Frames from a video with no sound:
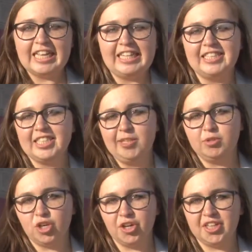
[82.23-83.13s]
These
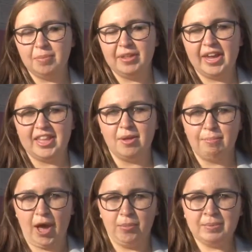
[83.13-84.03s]
teams currently play in the
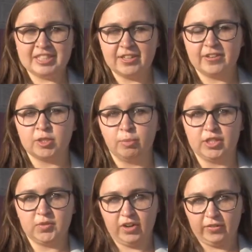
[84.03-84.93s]
Mountain Pacific
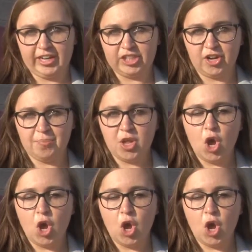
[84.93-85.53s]
Sports Federation.